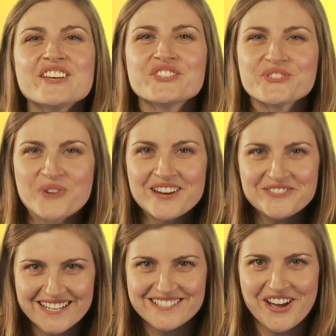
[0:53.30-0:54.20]

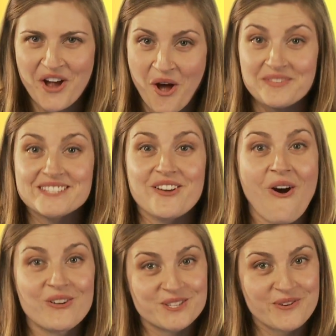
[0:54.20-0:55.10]
StrideRite.com is
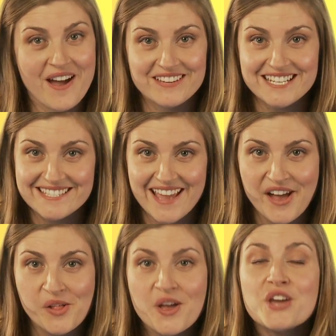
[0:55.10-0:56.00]
also having a
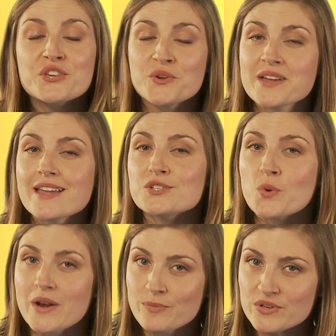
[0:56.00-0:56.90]
sale. You can get
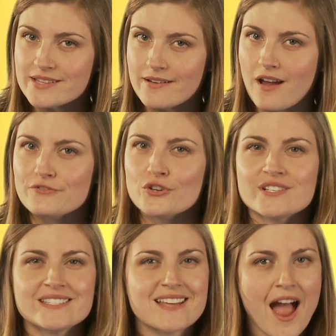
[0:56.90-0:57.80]
20% off
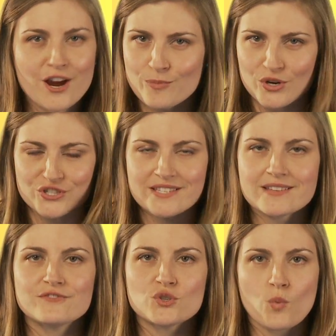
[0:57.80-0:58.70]
your entire
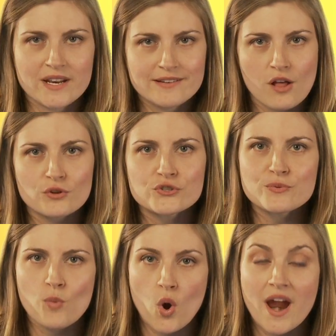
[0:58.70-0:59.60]
purchase of $20
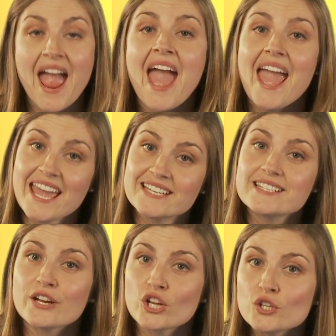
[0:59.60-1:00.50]
or more, and
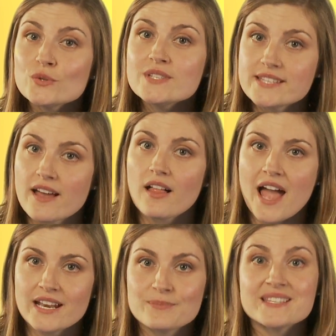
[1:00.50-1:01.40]
it includes sale
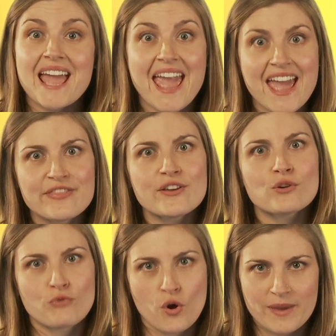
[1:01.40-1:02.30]
items and
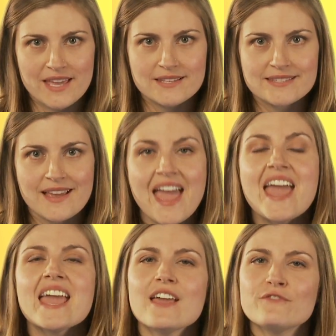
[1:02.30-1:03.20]
their Robeez.
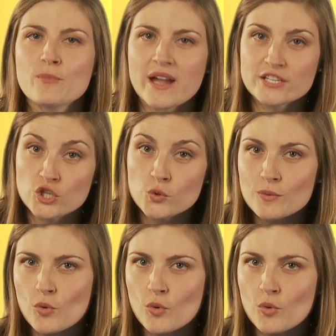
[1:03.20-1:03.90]
If you buy two or